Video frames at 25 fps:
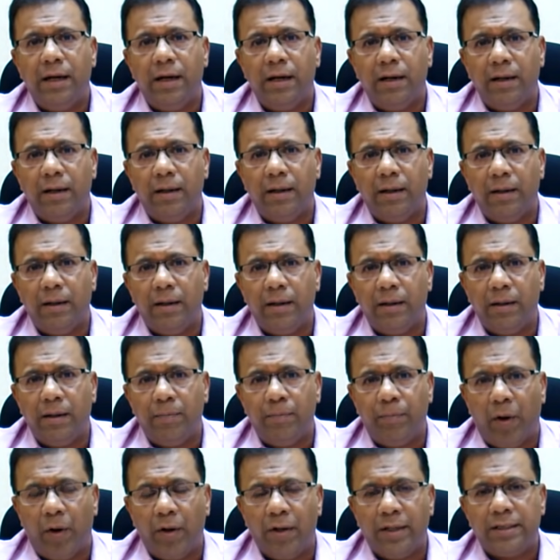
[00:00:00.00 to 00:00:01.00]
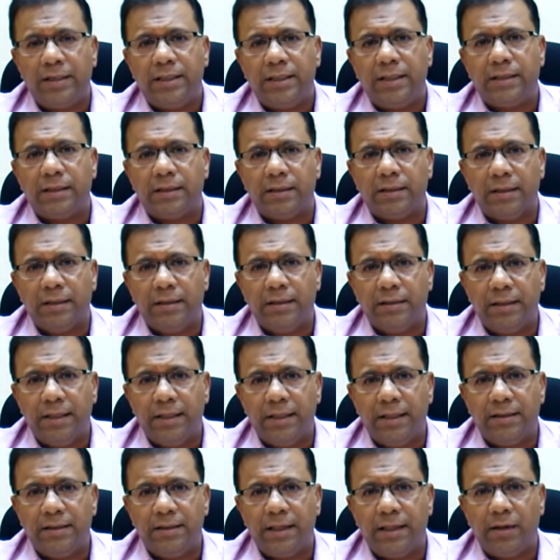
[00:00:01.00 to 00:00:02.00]
policies, certain
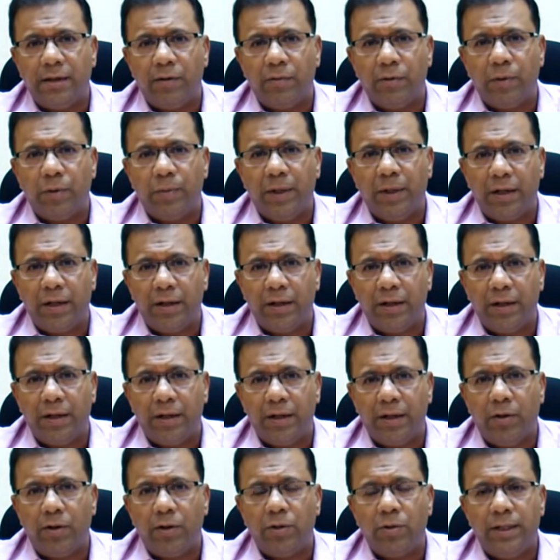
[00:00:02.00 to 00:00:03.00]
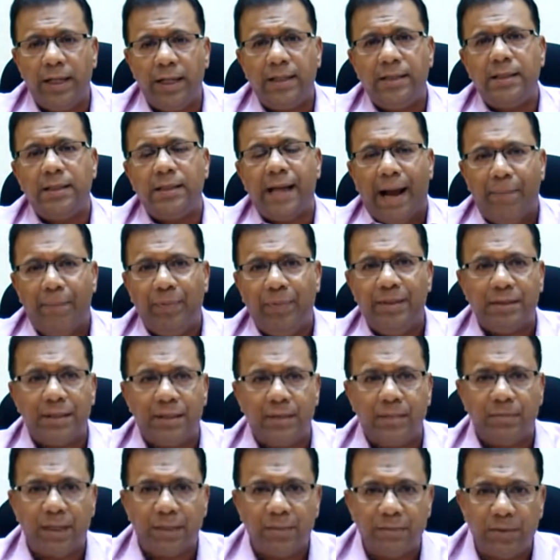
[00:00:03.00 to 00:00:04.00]
things that have to be adhered to, yes, it happens
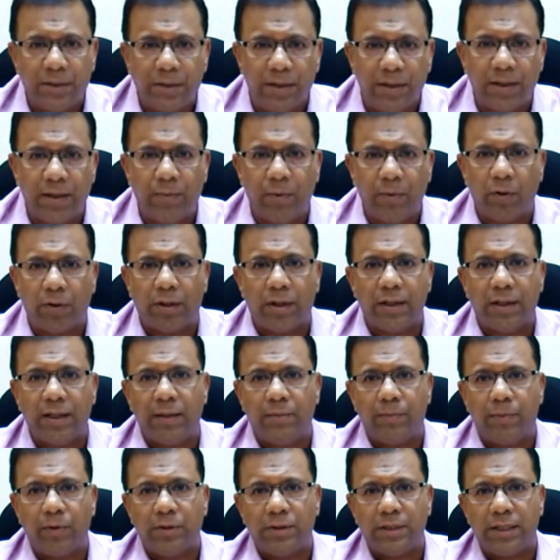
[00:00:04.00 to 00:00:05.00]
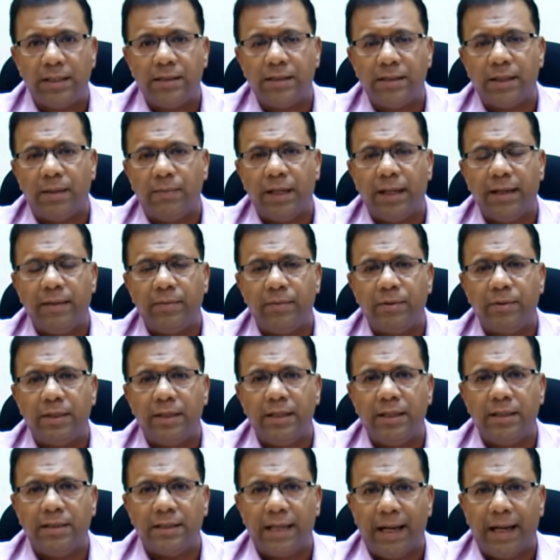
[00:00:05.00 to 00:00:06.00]
sometimes in a democratic process.
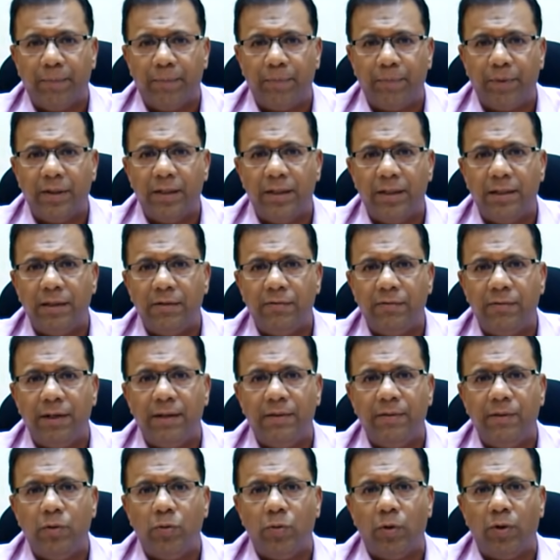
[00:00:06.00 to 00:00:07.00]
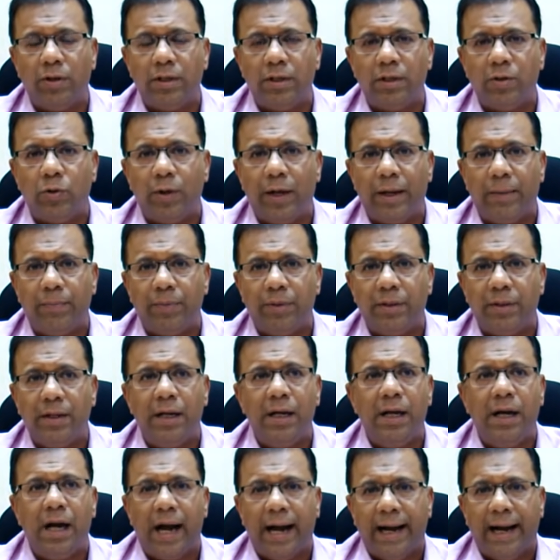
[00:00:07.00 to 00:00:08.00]
Sometimes things happen in the way you want it to happen.
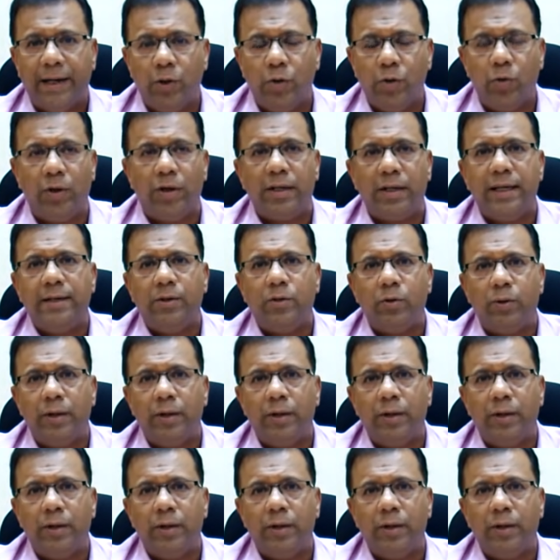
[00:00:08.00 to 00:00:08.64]
I do agree